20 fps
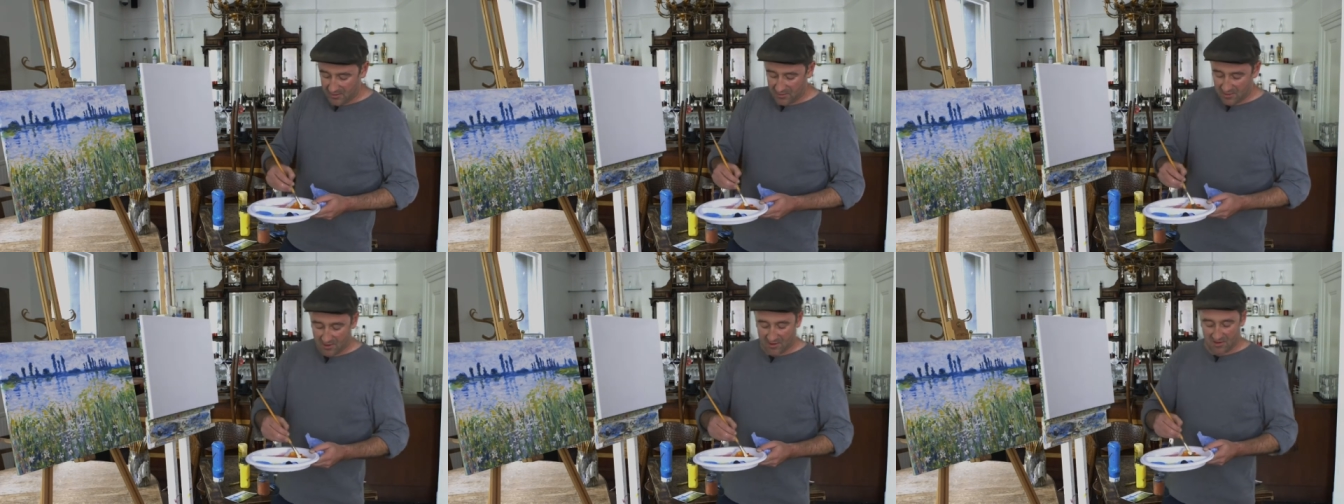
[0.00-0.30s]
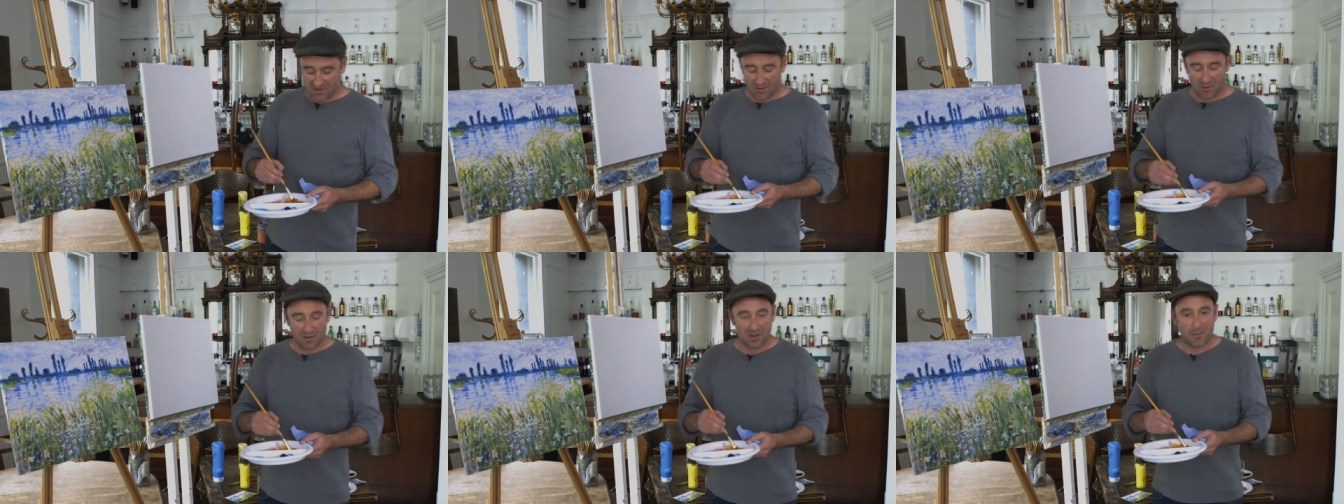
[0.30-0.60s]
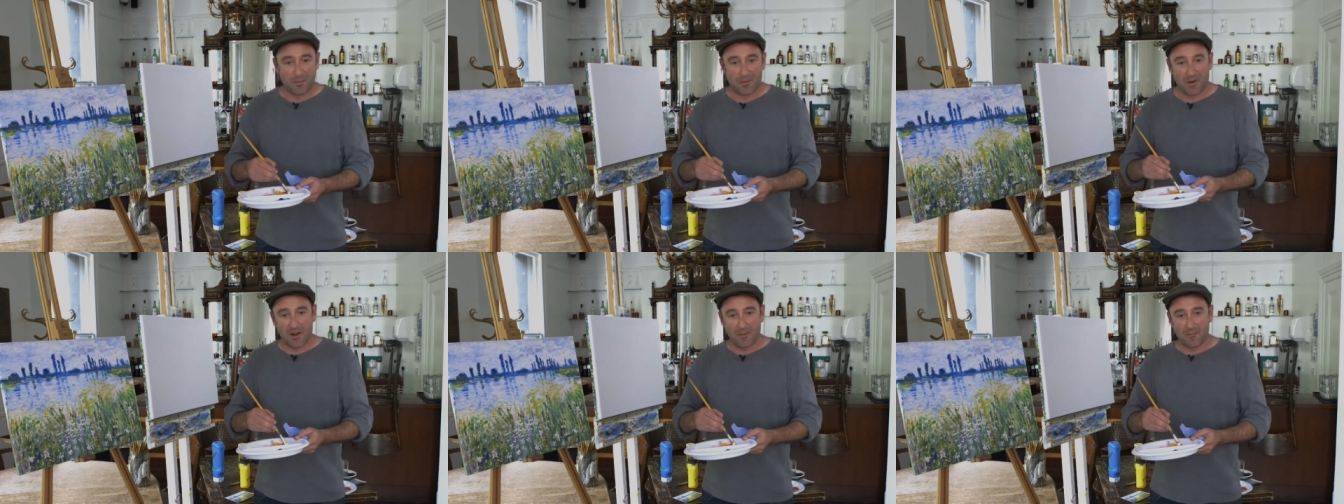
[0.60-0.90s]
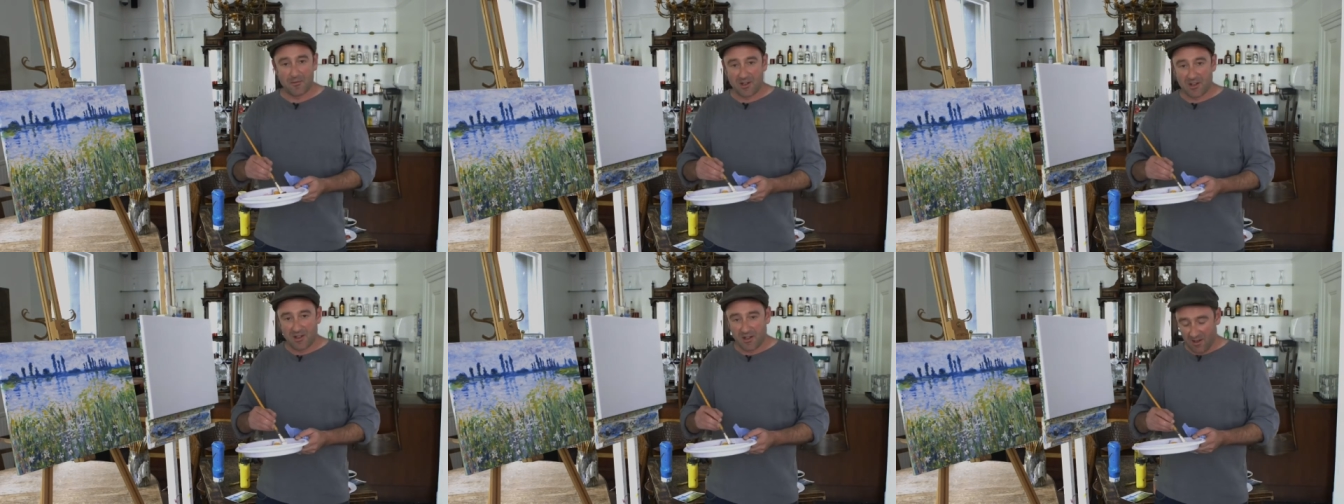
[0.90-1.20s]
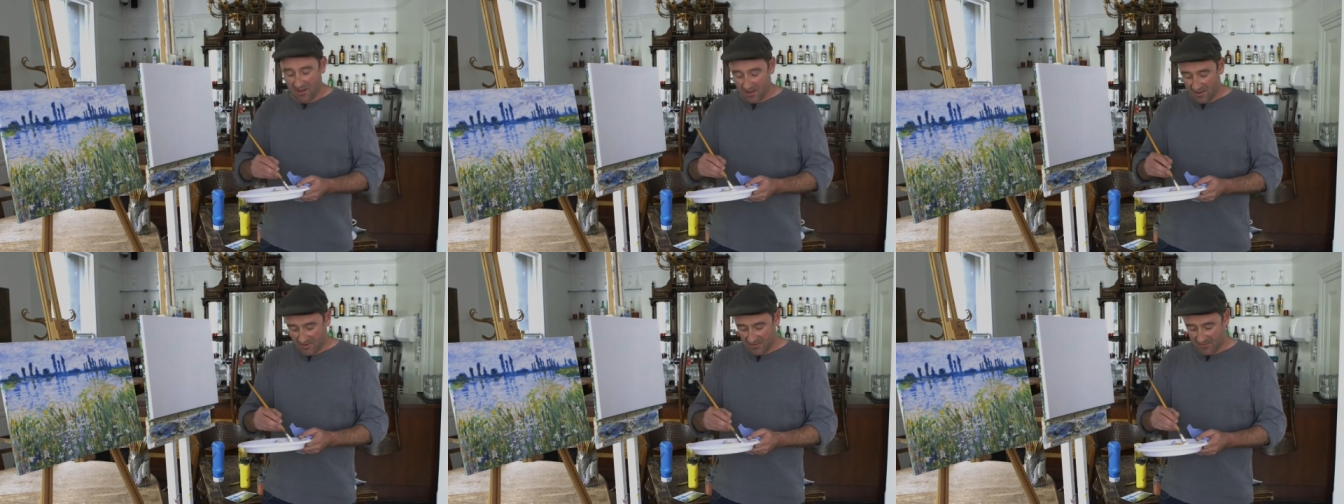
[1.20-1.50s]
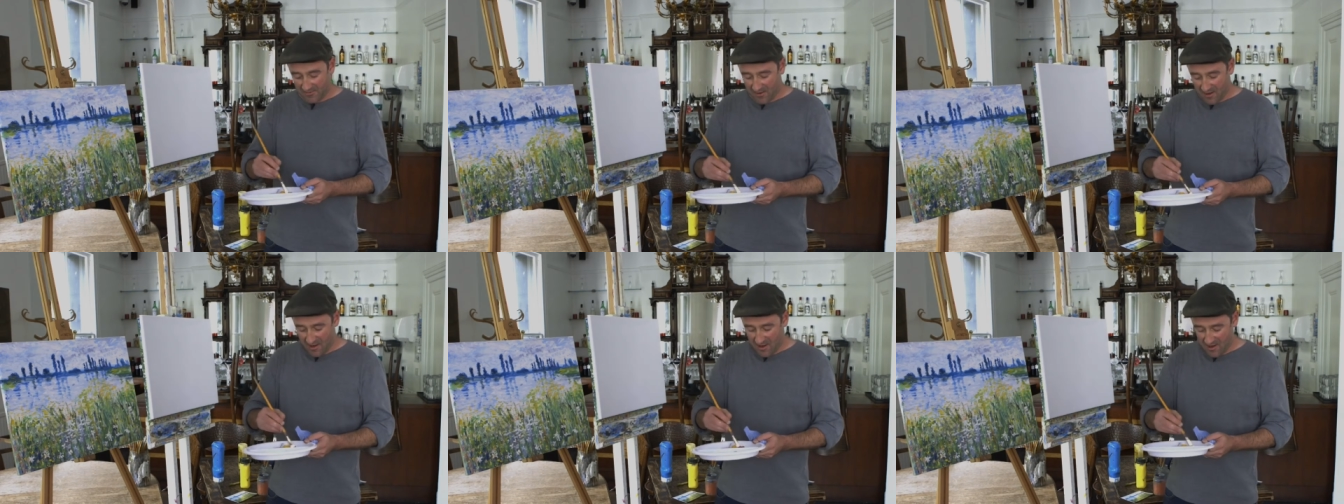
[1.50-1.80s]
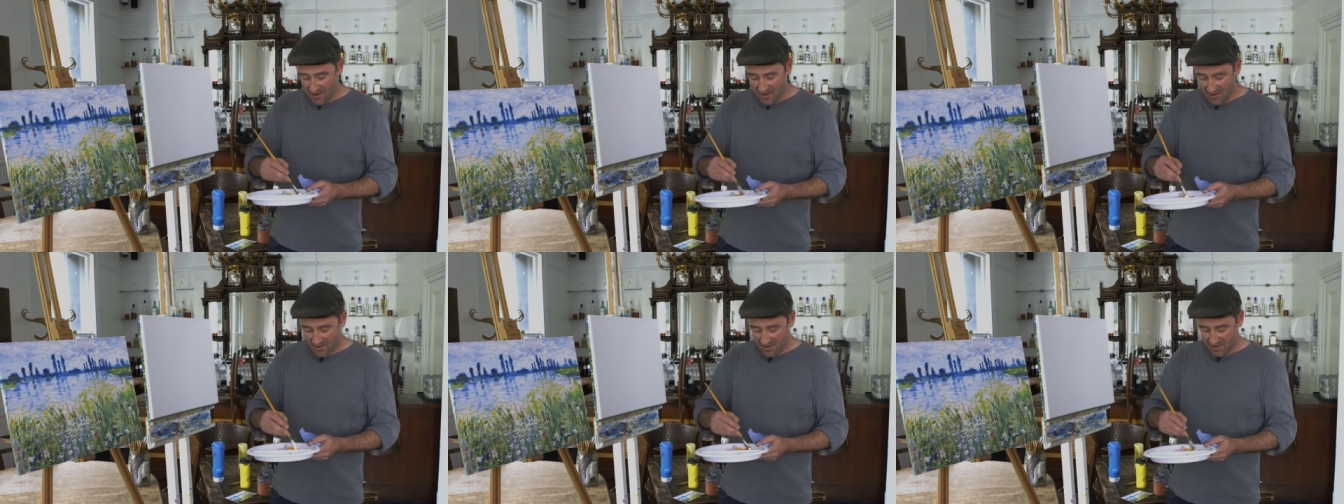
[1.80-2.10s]
Just all the primary colours are
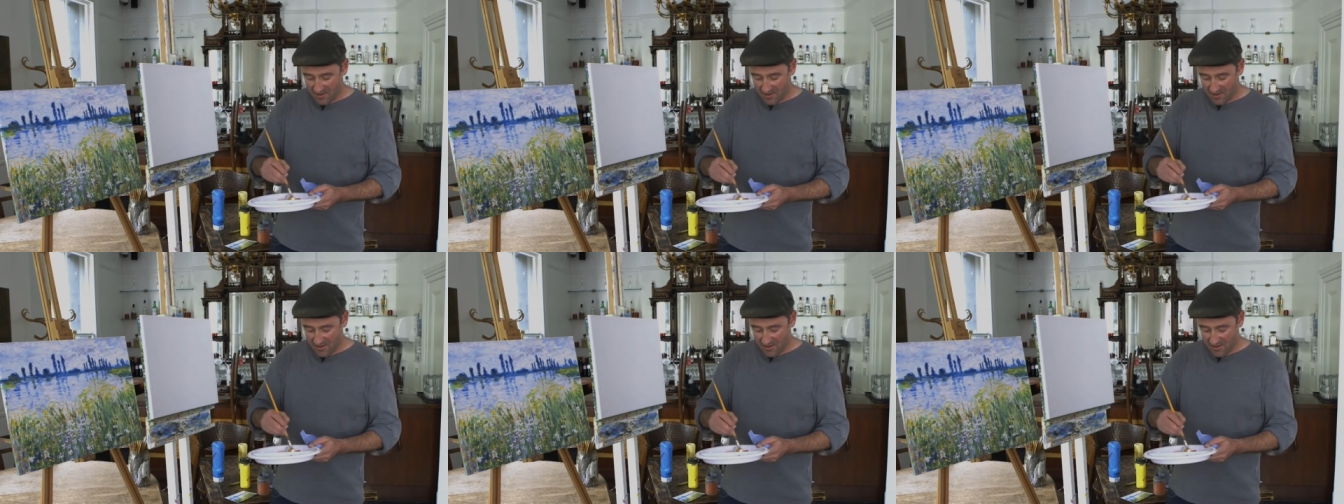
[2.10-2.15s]
fine.